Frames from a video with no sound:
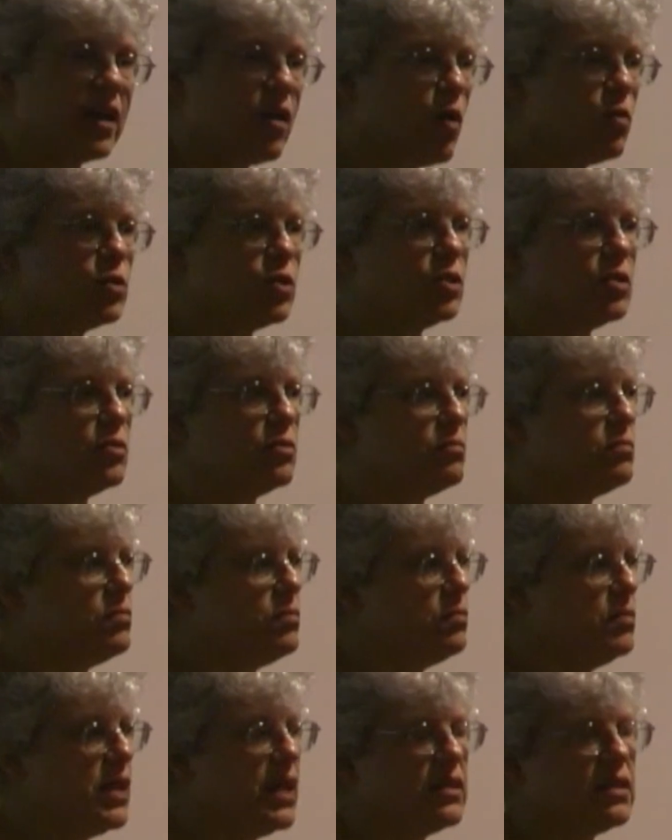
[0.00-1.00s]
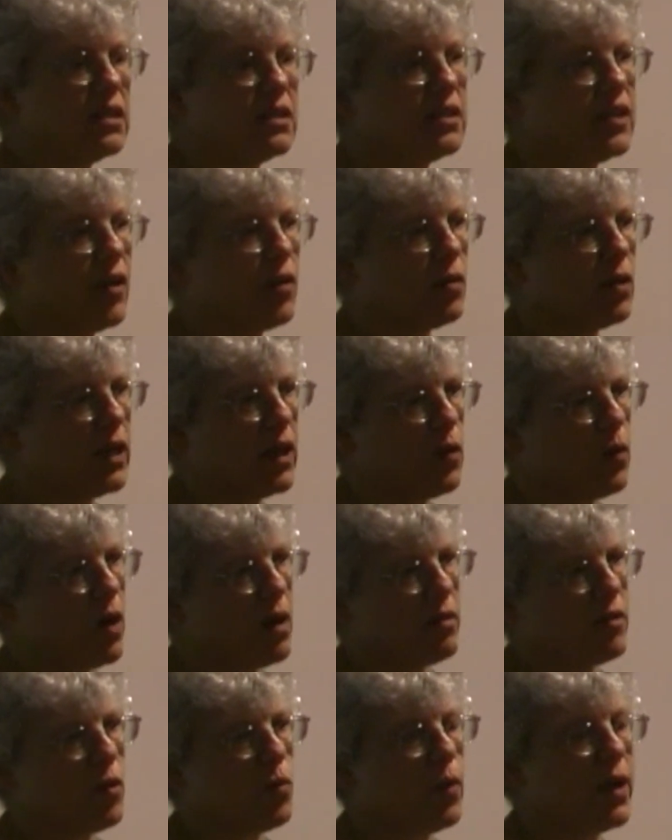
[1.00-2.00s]
don't necessarily go out
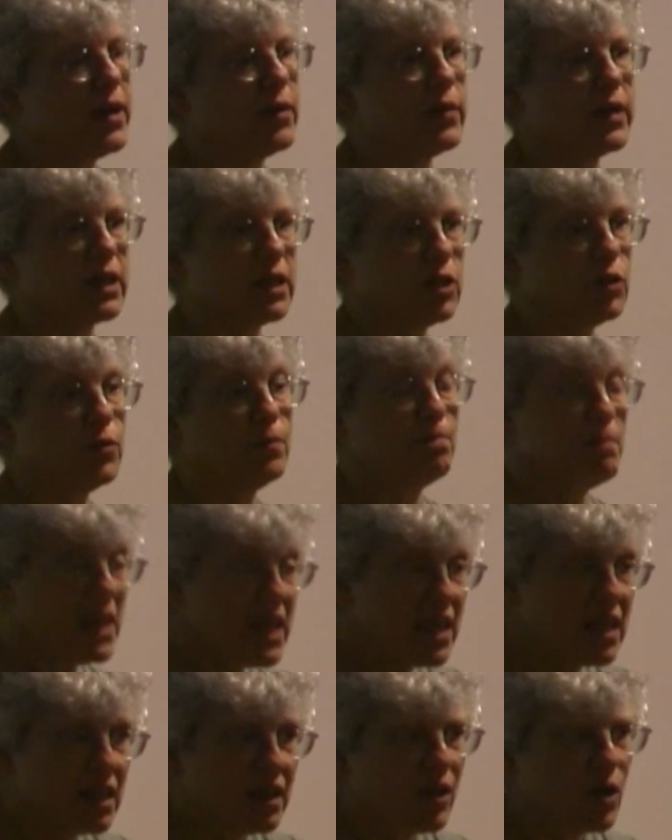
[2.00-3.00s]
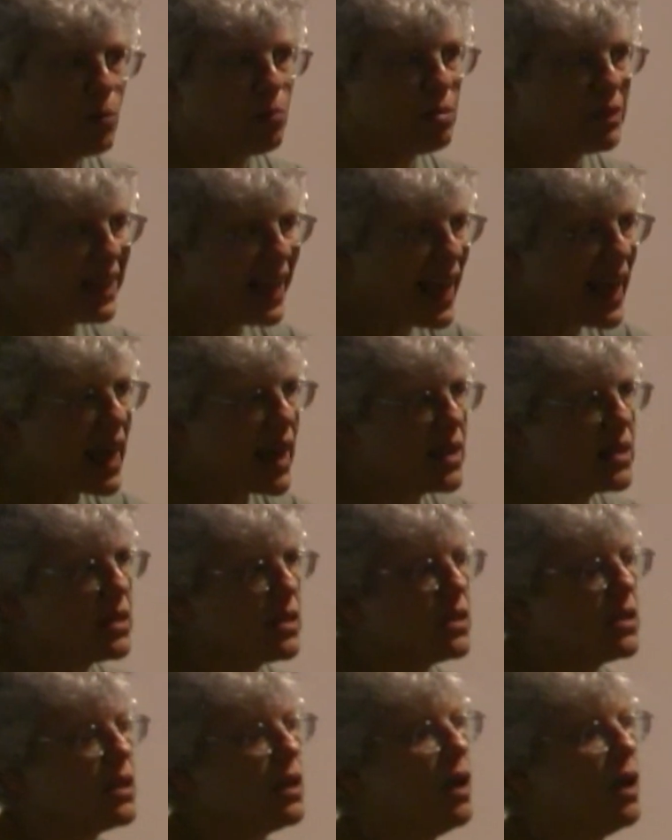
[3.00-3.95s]
of their way to include me in their plans.